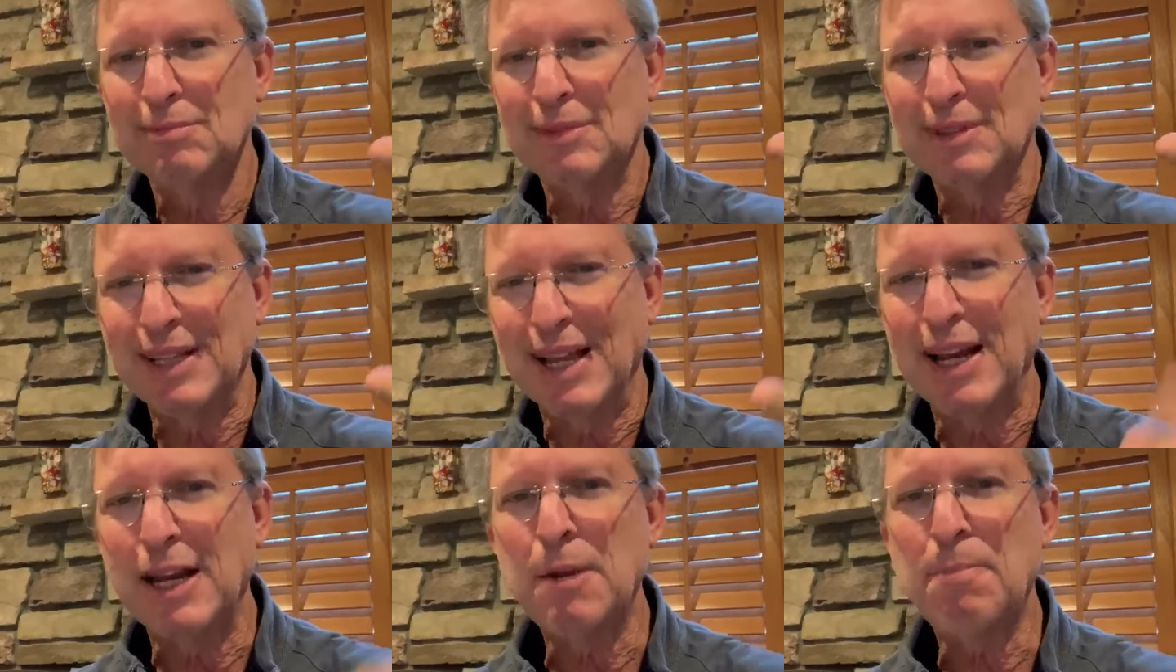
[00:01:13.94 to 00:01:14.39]

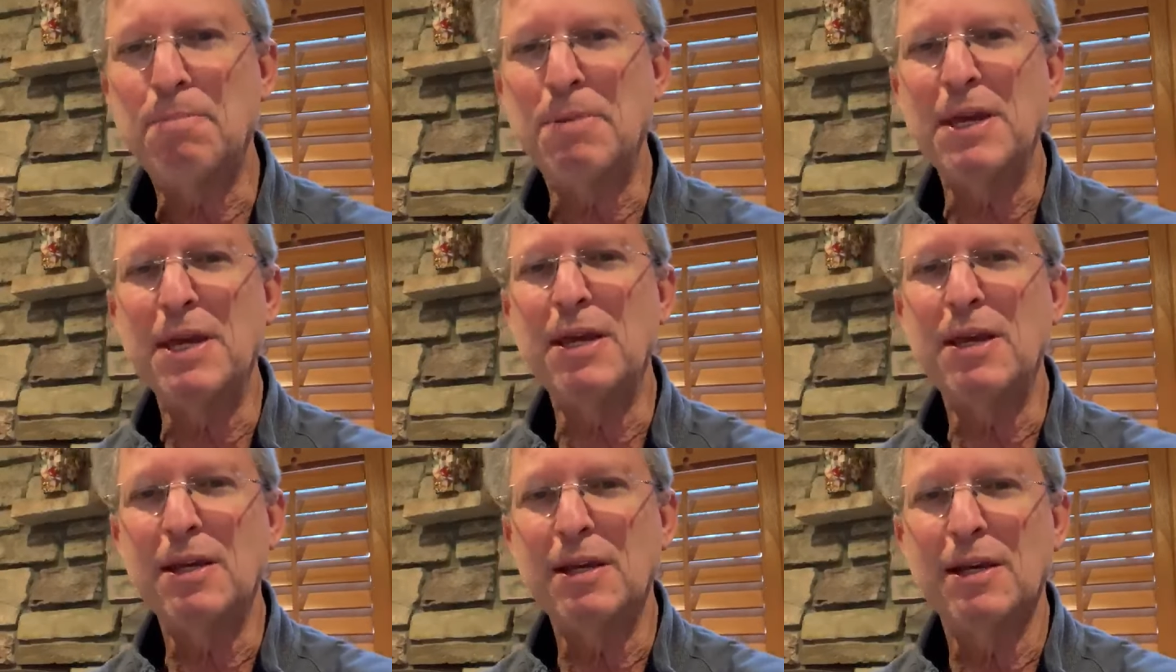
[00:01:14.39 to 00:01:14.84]
Let it
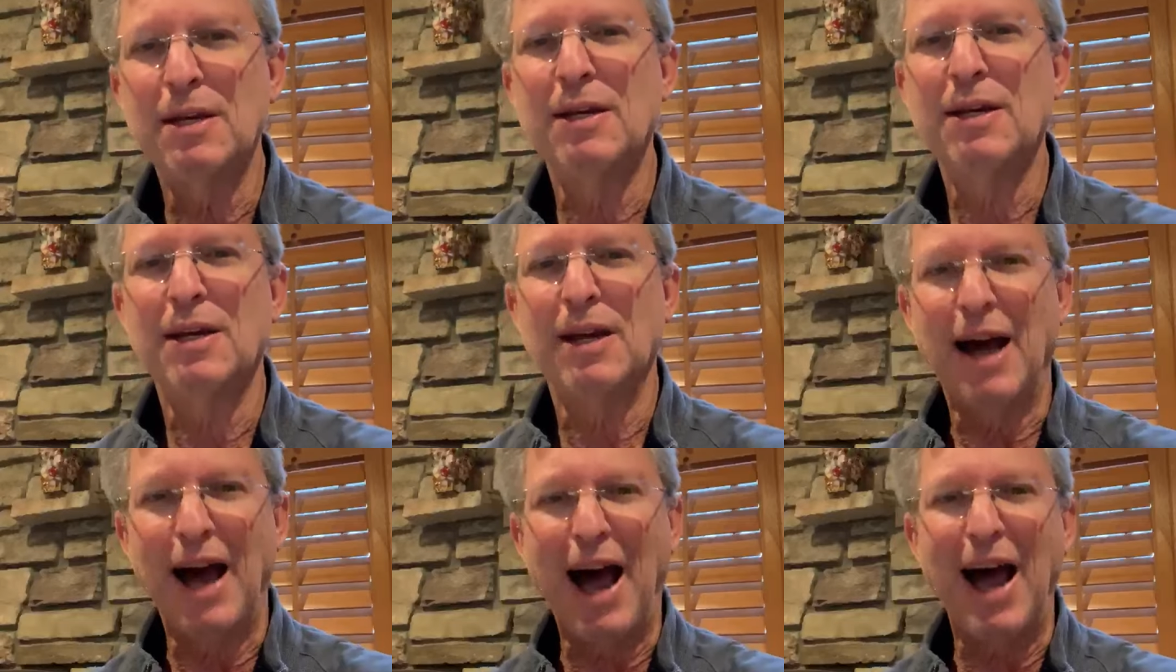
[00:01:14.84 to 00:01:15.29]
be.
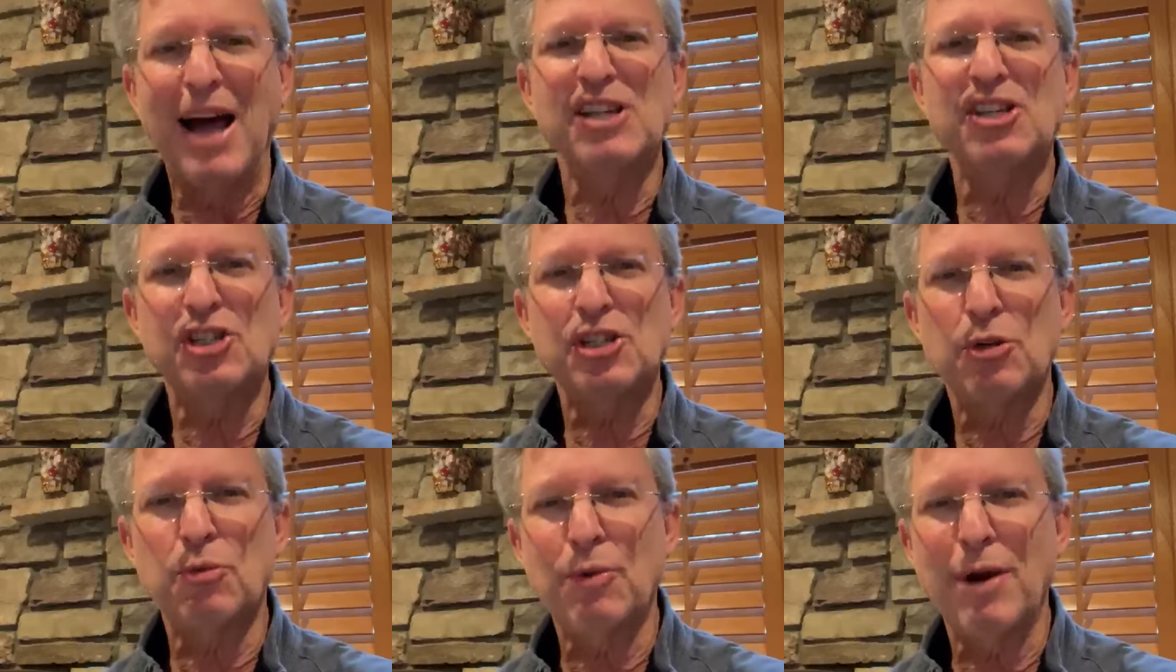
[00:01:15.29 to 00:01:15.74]
I
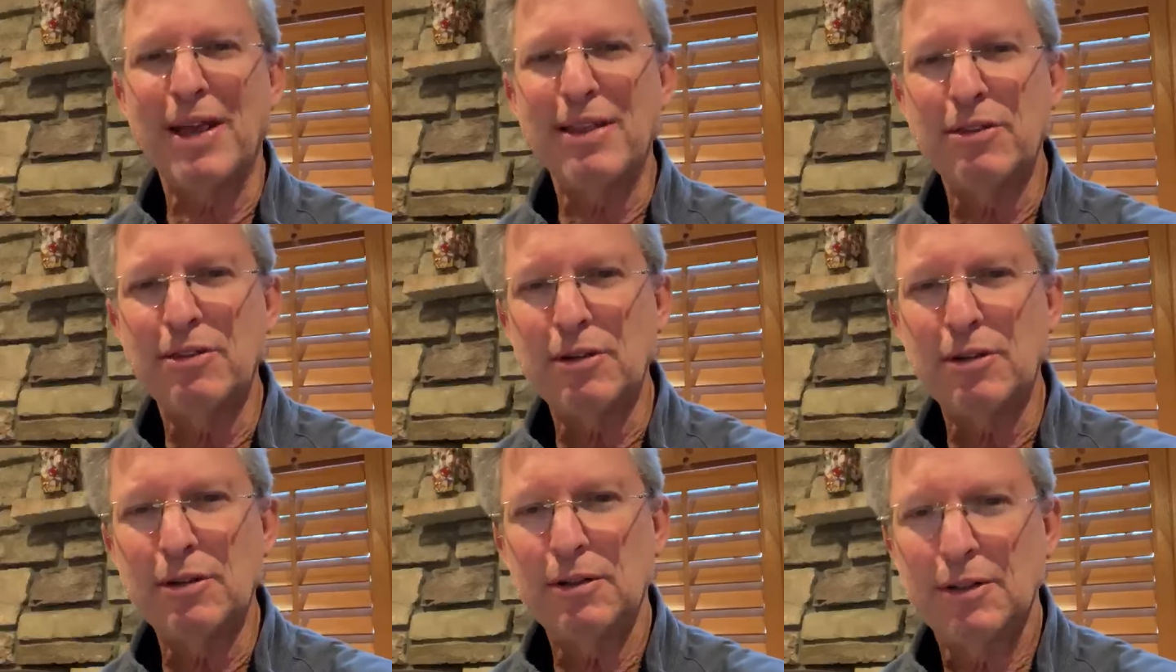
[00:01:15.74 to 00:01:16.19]

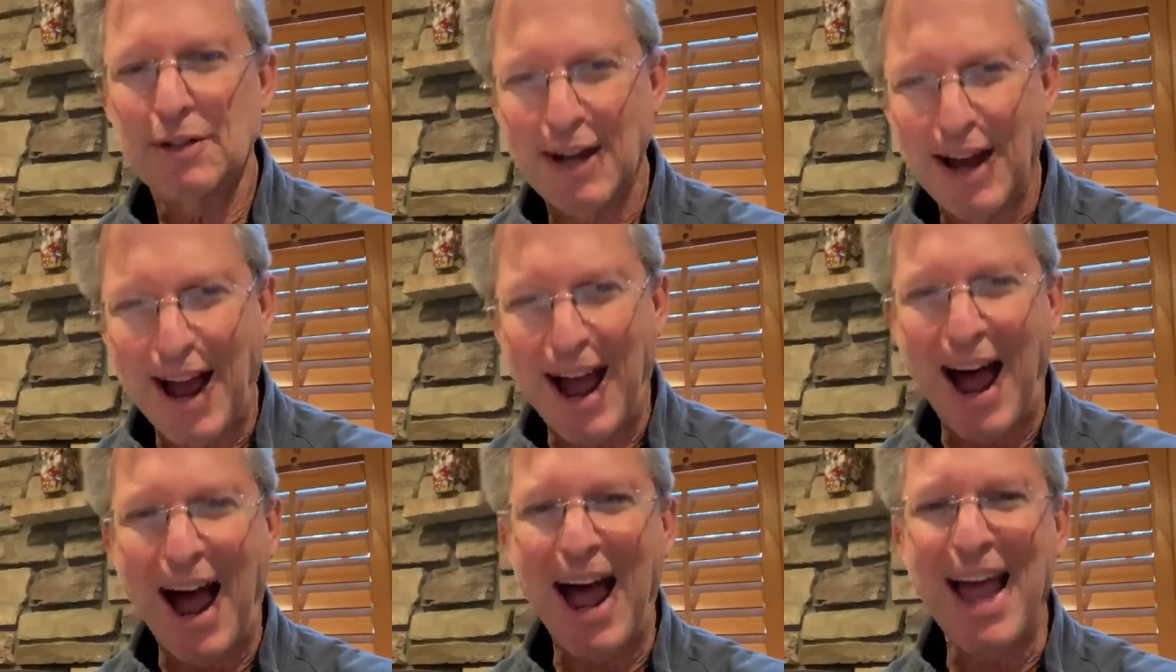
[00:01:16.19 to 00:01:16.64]
surrender.
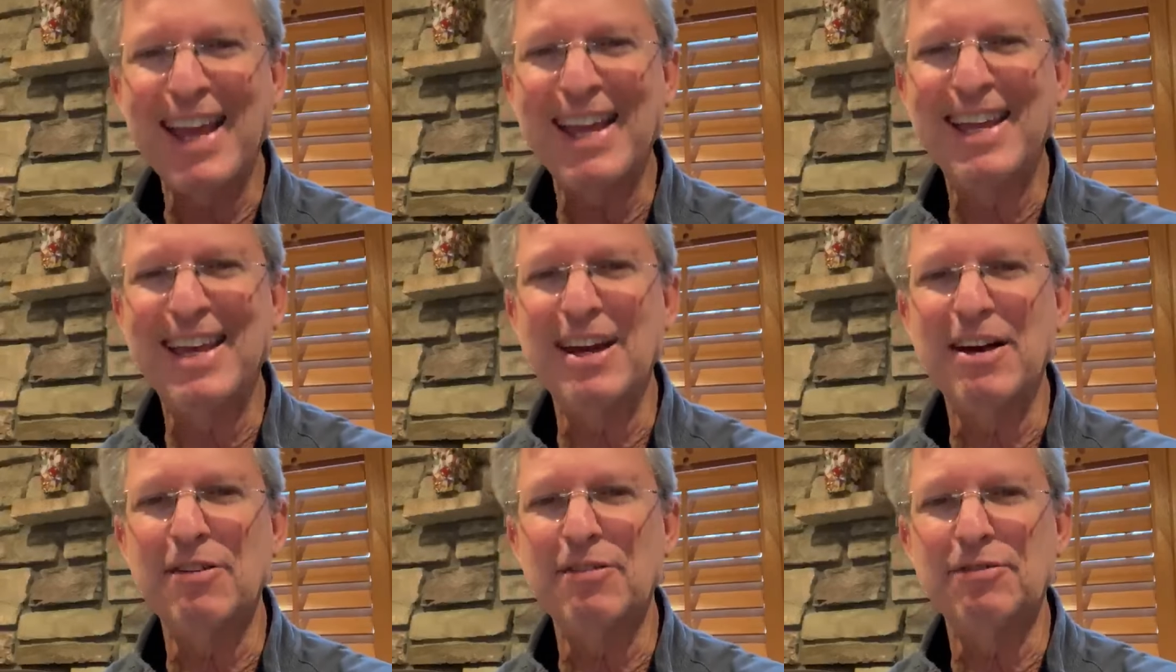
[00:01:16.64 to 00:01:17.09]
I
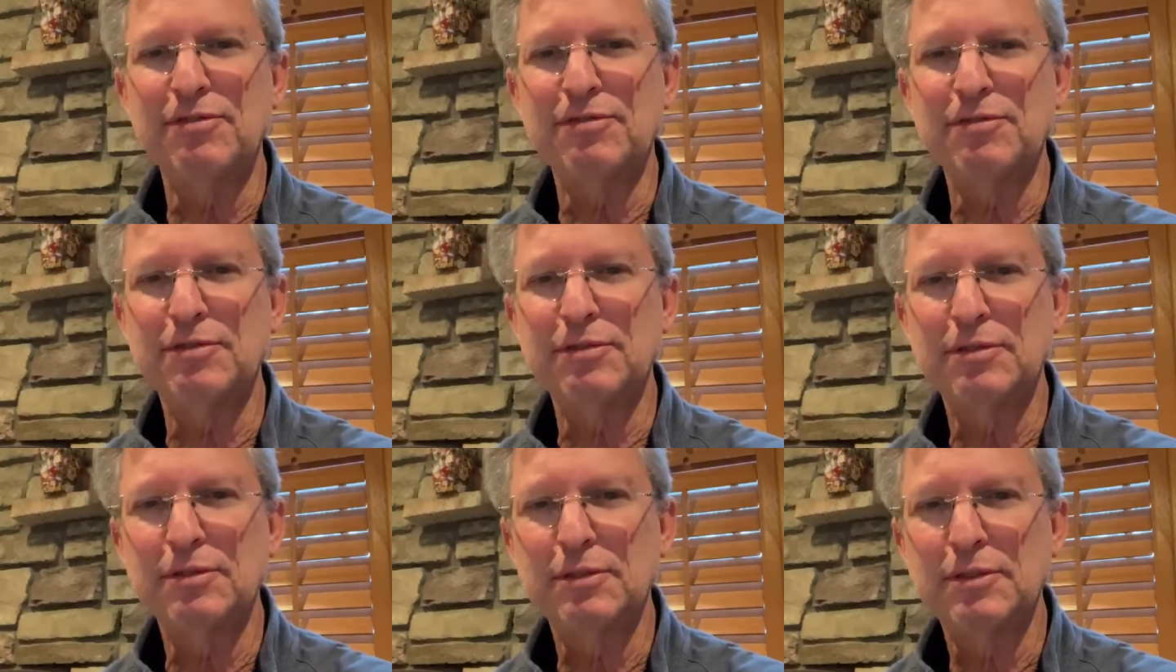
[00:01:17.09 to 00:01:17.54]

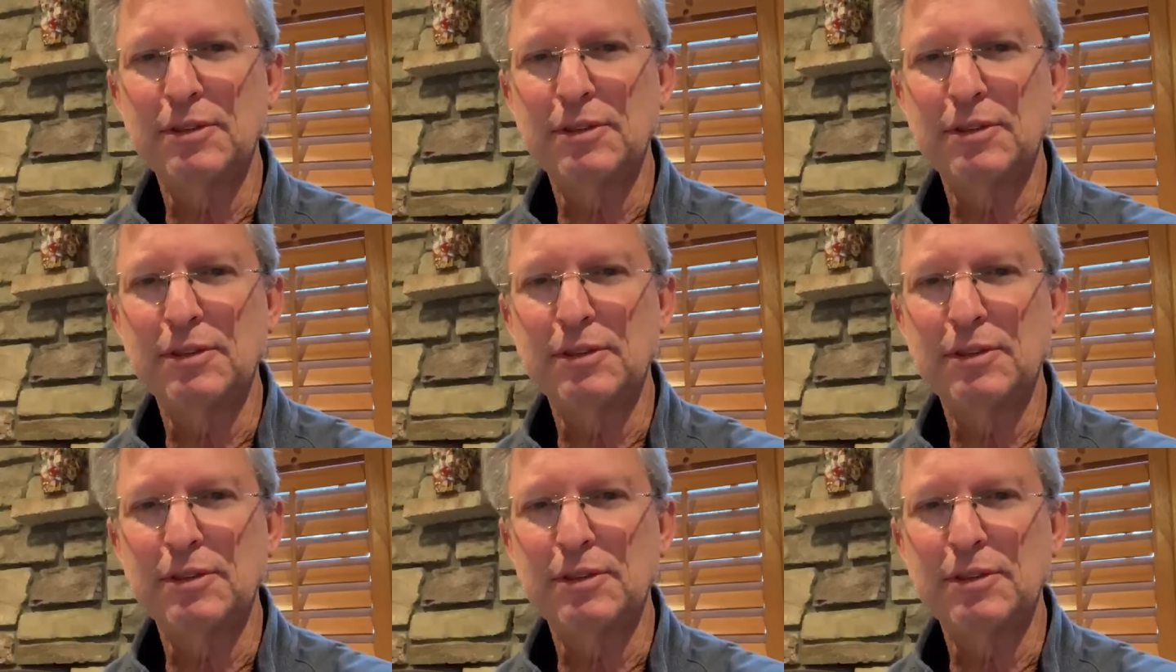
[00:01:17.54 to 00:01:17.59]
give.